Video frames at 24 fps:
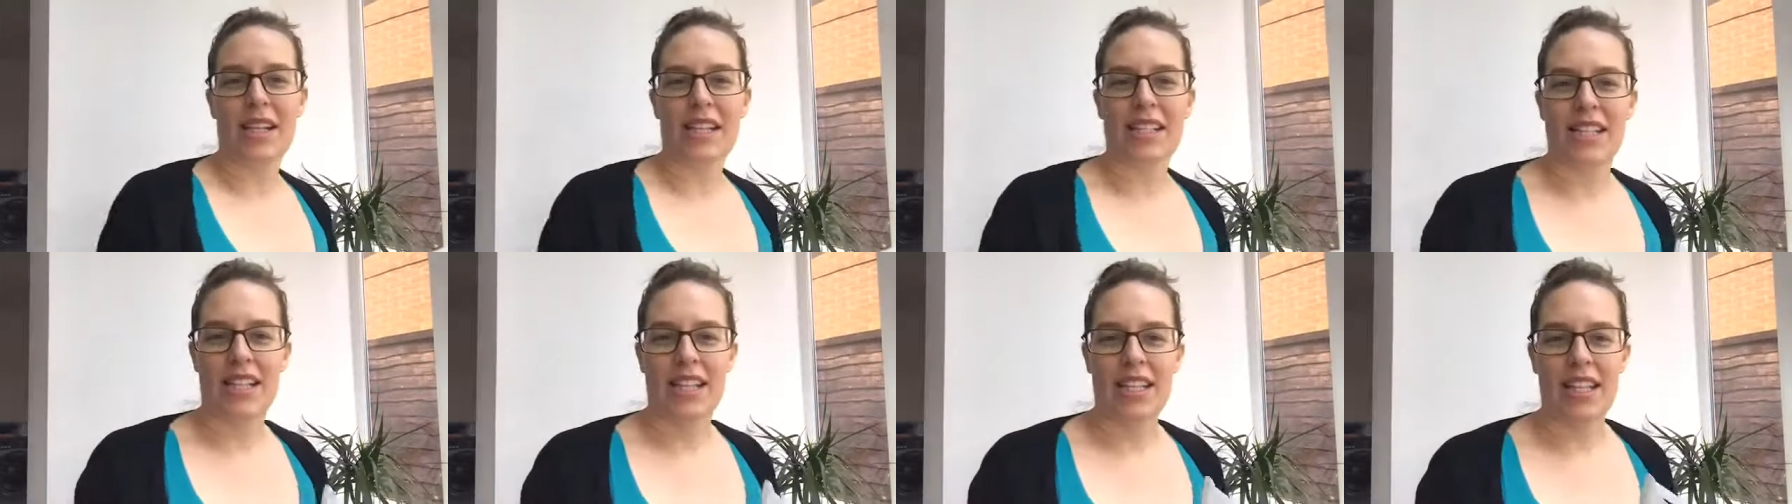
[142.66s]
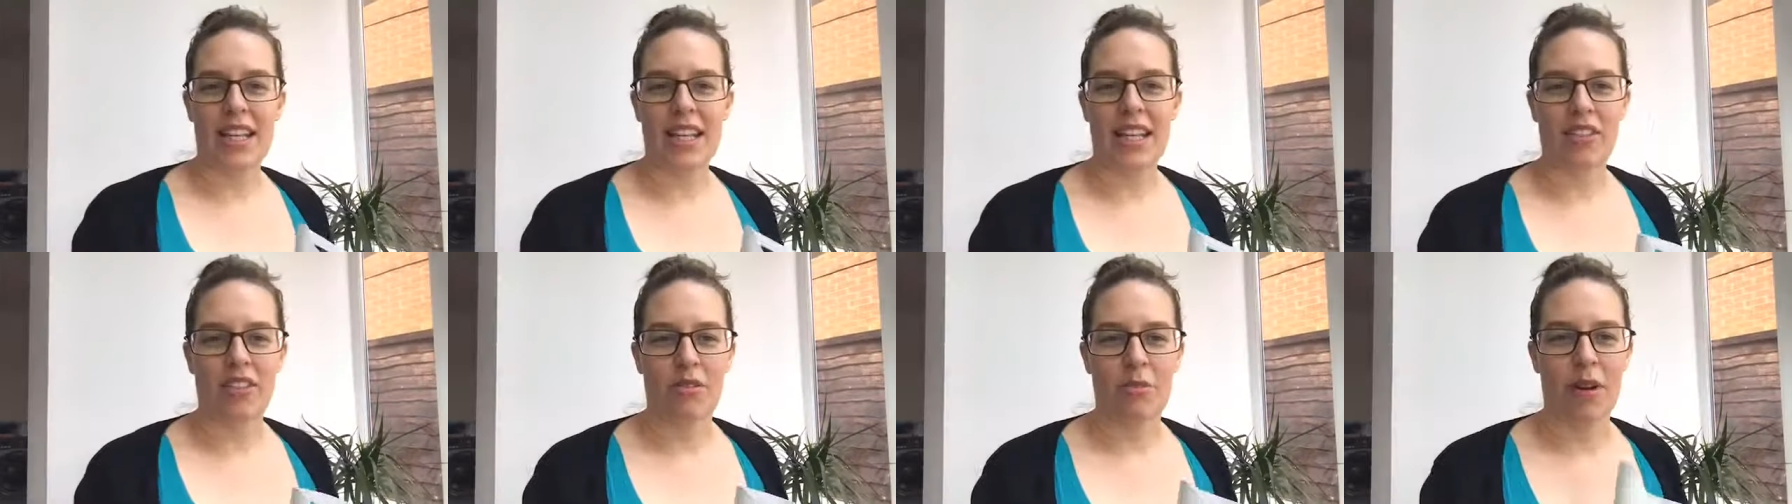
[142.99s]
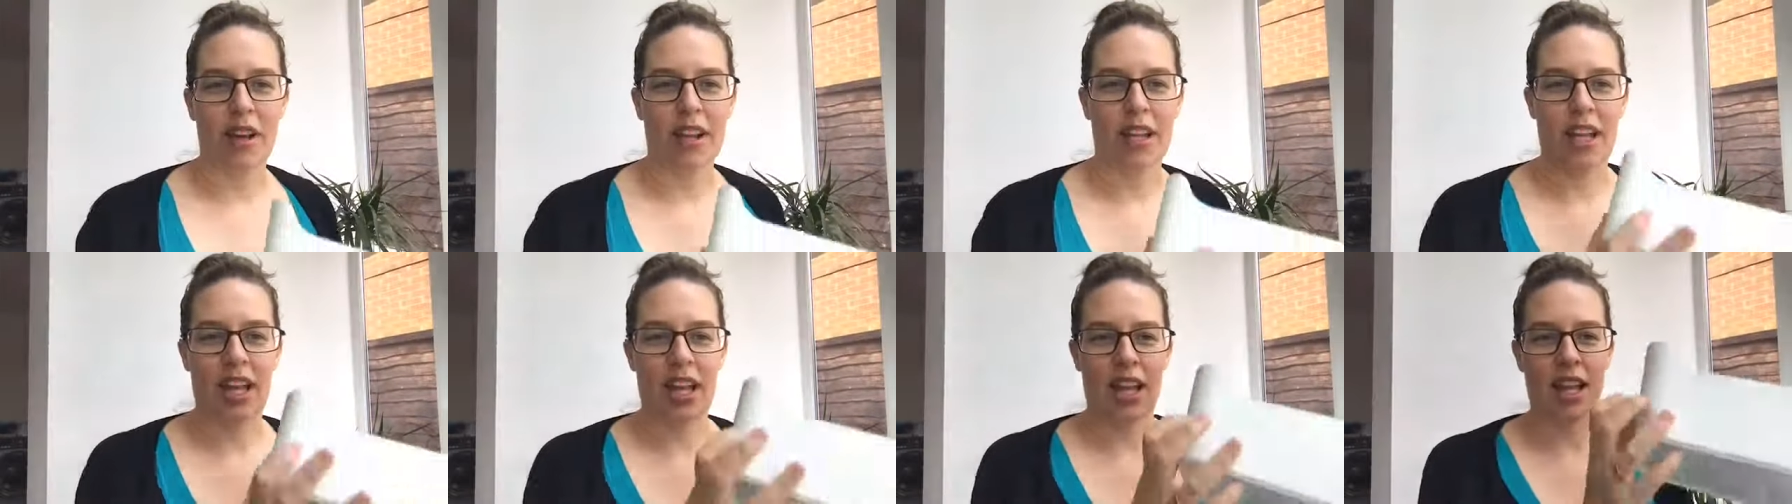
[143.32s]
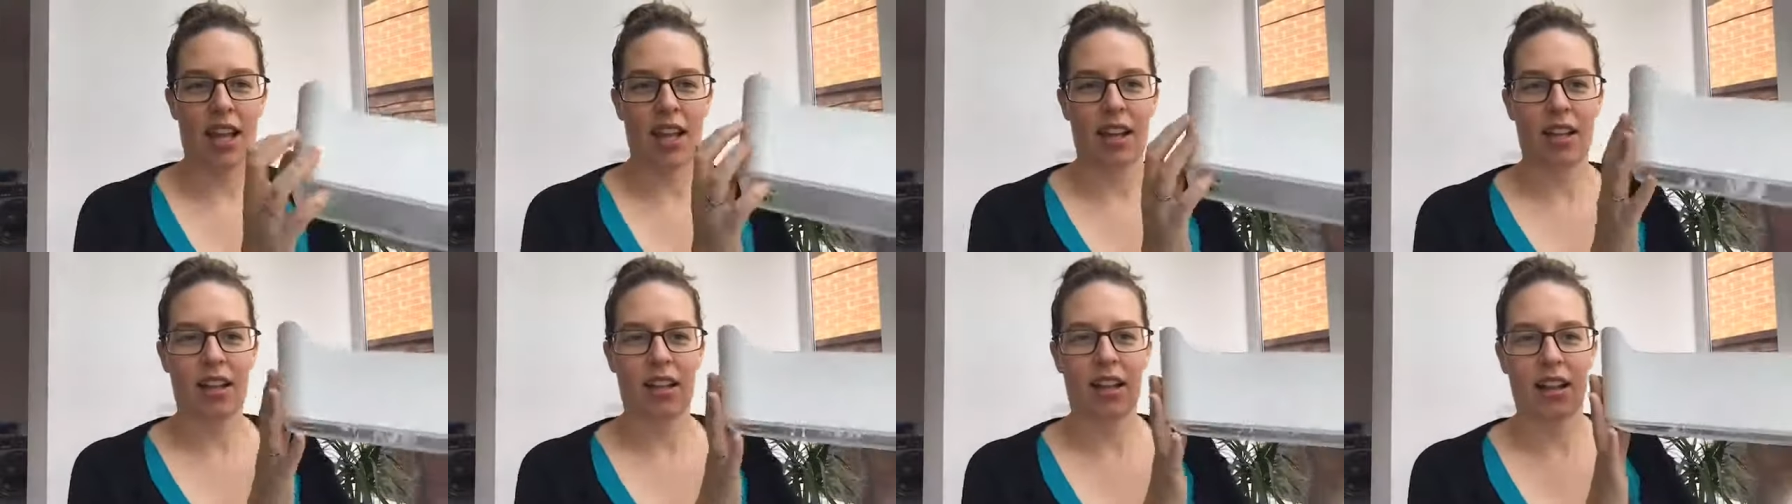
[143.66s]
seen these from
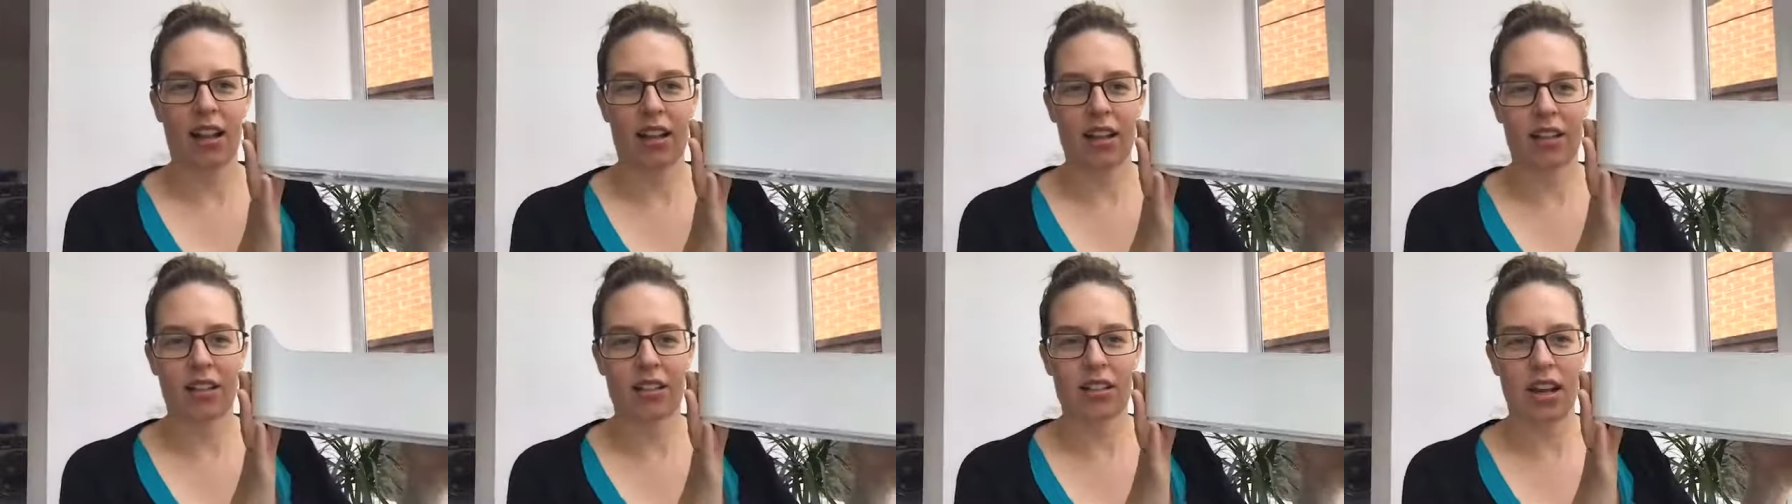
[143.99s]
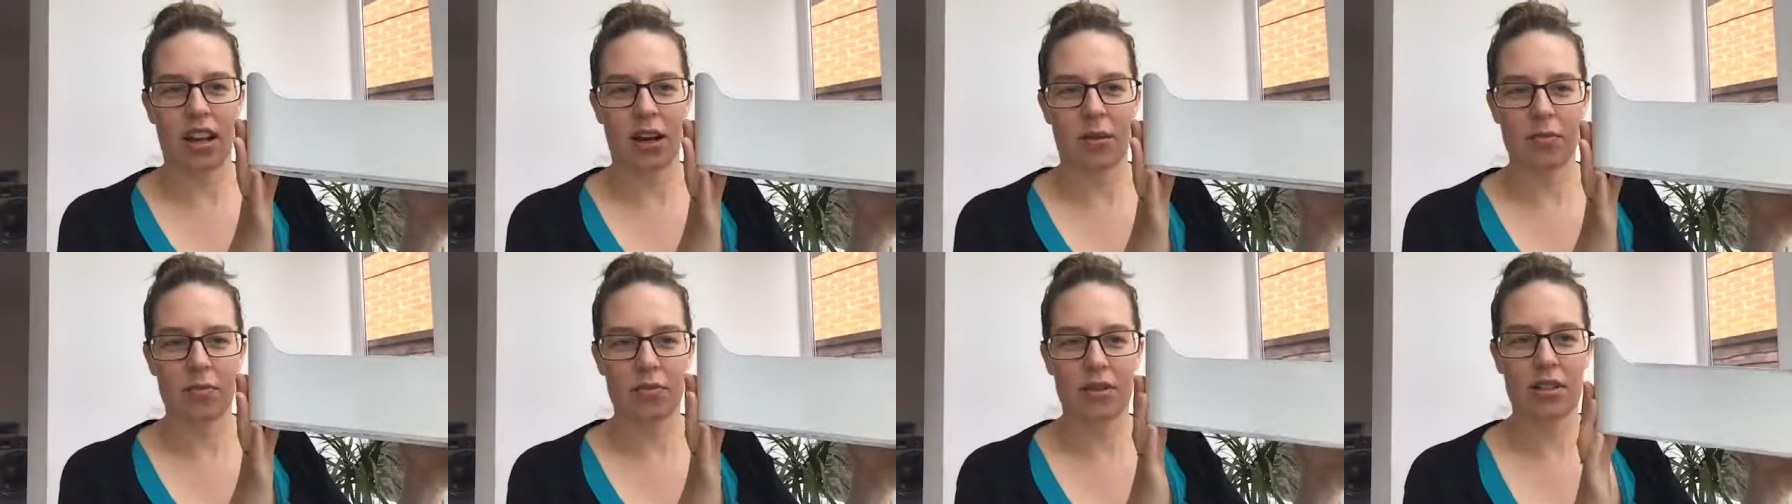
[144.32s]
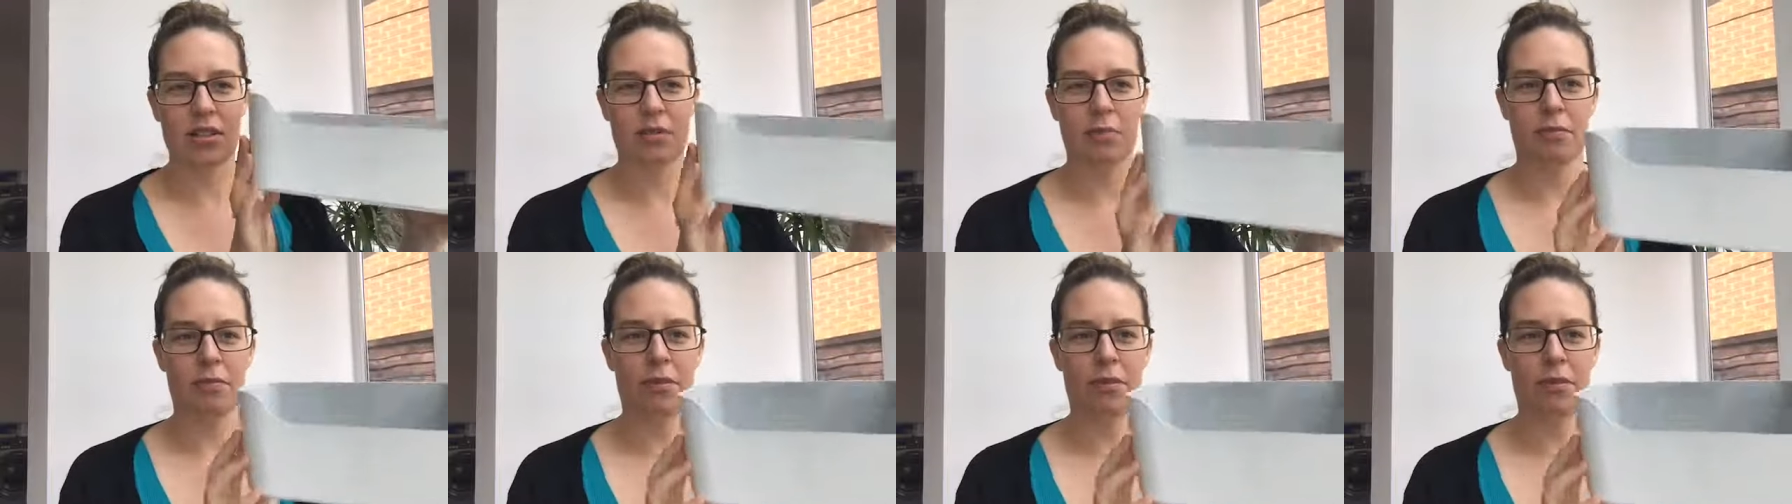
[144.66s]
IKEA, like tubs,